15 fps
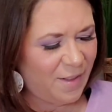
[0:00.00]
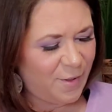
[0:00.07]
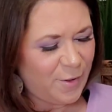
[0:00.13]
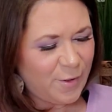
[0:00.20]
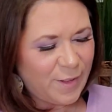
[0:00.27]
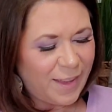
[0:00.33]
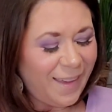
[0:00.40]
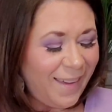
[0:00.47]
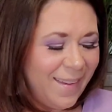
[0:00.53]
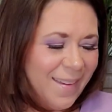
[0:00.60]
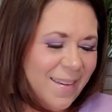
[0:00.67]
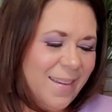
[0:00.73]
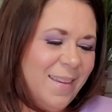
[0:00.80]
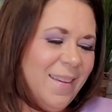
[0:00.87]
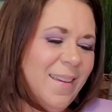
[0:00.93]

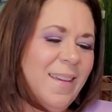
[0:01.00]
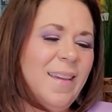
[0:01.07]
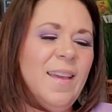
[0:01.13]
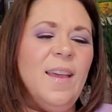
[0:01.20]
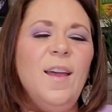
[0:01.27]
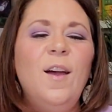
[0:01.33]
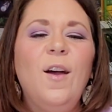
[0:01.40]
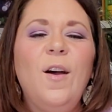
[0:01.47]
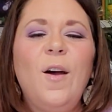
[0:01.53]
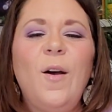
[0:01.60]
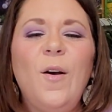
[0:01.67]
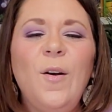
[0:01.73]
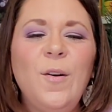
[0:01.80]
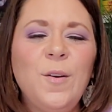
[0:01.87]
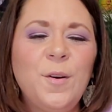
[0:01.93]
Okay.
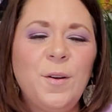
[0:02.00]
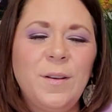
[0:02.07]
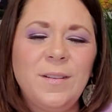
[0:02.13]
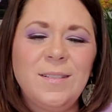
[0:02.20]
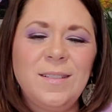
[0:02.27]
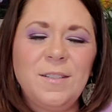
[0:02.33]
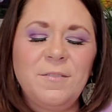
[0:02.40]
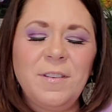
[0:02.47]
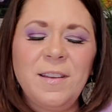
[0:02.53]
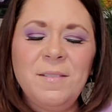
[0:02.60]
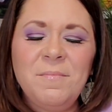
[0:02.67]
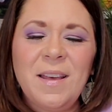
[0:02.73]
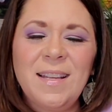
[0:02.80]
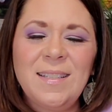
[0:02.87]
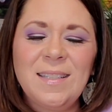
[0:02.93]
Oh, divine
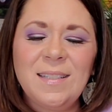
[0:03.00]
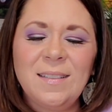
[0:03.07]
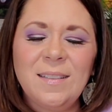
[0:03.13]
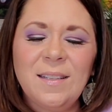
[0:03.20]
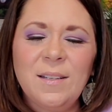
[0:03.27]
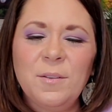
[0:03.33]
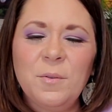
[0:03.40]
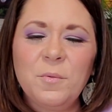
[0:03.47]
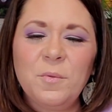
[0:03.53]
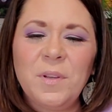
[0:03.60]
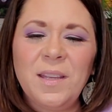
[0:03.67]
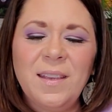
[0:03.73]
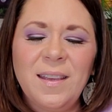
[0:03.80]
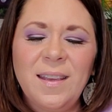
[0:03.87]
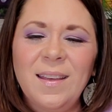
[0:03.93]
masculine,
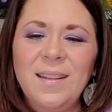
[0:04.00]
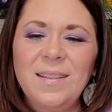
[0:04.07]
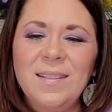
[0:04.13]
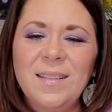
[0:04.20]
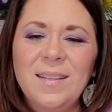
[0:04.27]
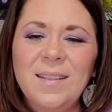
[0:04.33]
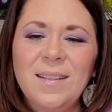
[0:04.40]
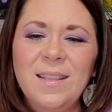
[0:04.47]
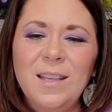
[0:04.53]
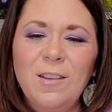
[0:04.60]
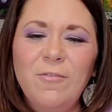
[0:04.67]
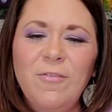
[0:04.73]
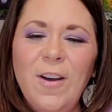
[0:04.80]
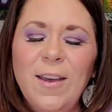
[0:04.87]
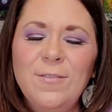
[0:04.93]
we get the
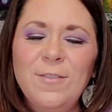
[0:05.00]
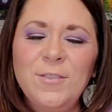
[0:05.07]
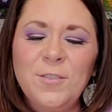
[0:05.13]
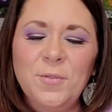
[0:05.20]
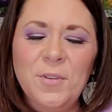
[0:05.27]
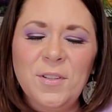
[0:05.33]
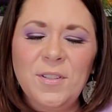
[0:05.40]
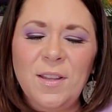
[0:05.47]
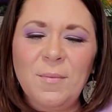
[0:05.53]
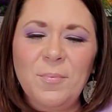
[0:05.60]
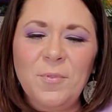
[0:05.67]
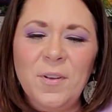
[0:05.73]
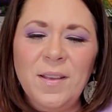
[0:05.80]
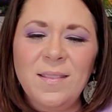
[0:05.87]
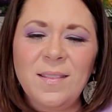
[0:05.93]
Five of Swords
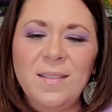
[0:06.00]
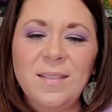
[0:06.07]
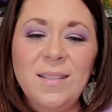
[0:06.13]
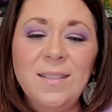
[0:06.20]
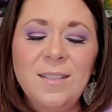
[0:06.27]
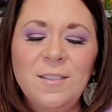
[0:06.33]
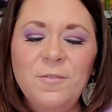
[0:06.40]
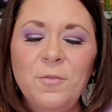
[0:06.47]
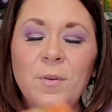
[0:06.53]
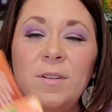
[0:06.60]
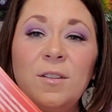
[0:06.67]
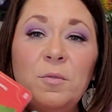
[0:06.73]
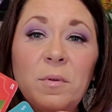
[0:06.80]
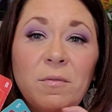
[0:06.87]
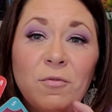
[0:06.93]
upright, the Six of
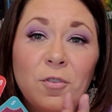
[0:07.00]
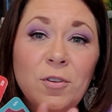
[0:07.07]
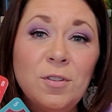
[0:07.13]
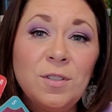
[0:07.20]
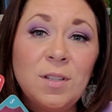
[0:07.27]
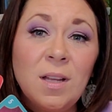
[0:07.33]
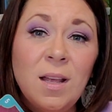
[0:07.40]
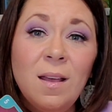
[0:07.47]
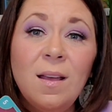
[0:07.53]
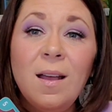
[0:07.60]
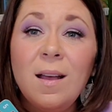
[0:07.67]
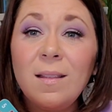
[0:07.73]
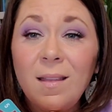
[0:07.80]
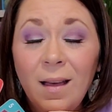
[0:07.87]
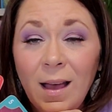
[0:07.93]
Wands reversed,
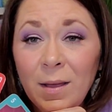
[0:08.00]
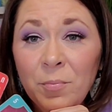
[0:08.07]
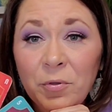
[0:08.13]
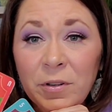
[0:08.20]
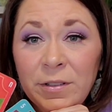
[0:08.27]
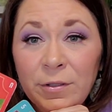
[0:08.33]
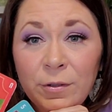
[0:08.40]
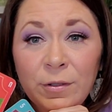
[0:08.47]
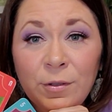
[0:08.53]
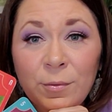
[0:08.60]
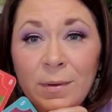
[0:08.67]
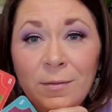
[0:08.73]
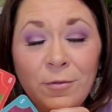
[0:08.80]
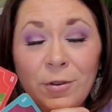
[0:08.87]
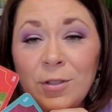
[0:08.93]
the High Priestess
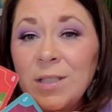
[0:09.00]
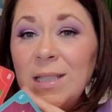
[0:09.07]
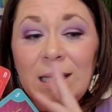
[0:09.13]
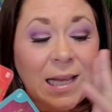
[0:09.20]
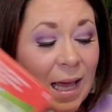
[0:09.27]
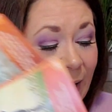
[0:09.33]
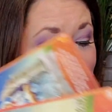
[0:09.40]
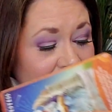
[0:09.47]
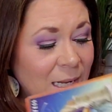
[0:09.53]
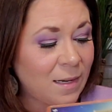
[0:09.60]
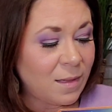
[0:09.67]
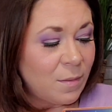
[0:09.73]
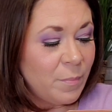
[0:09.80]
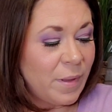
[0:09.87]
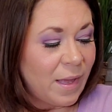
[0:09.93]
reversed, the cat's out
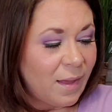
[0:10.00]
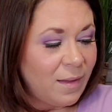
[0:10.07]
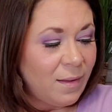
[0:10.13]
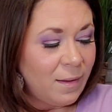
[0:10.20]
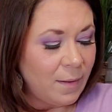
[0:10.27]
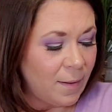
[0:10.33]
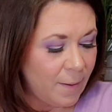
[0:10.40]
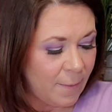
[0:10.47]
of the bag.